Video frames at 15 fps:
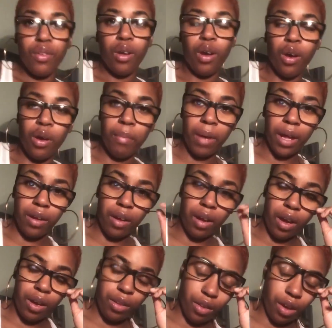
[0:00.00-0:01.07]
Oh my
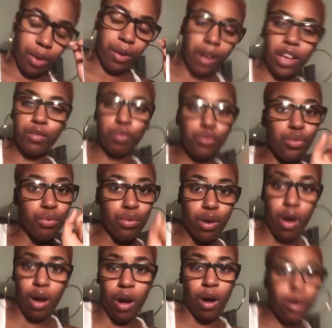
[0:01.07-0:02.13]
God, y'all. That's what you
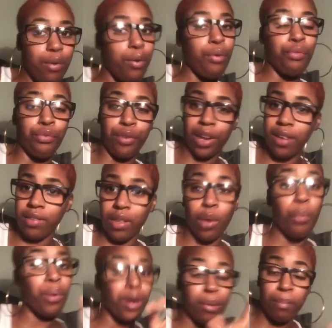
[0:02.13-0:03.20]
call
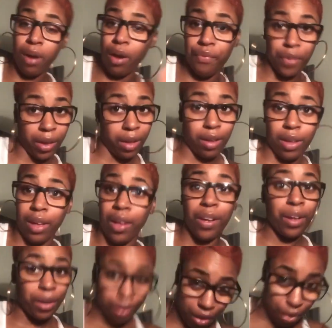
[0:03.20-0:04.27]
freezing when it motherfucking get
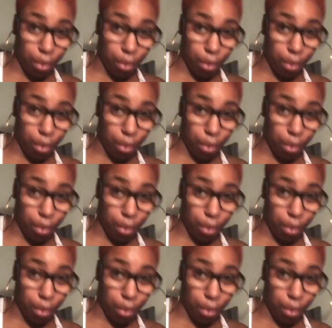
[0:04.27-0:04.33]
good,